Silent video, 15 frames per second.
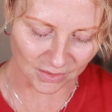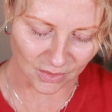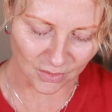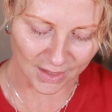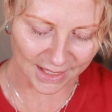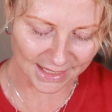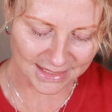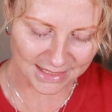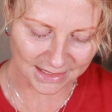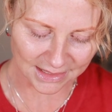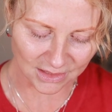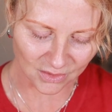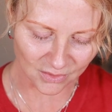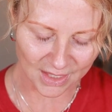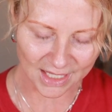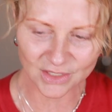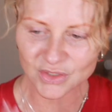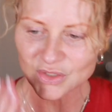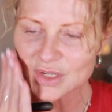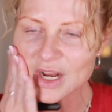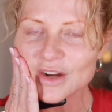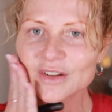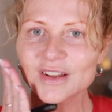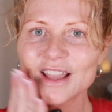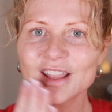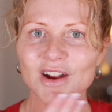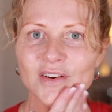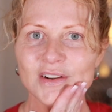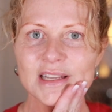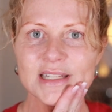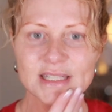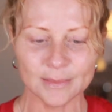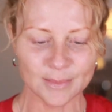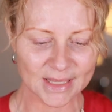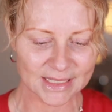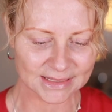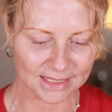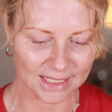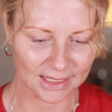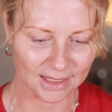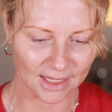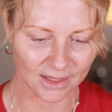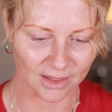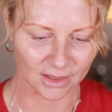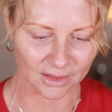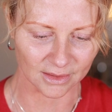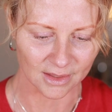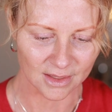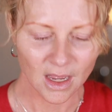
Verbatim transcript: Oh, I didn't know that. Darn, I already did my skincare.